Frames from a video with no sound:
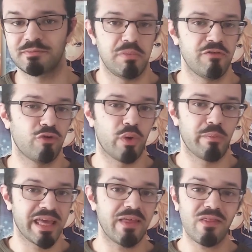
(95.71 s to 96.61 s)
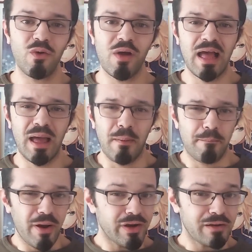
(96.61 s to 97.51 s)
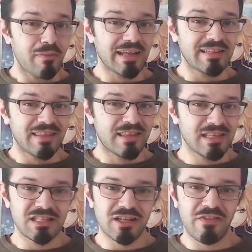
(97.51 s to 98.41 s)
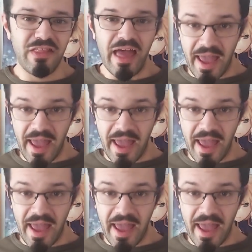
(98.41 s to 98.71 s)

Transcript: Before we begin though, bear in mind that this is not the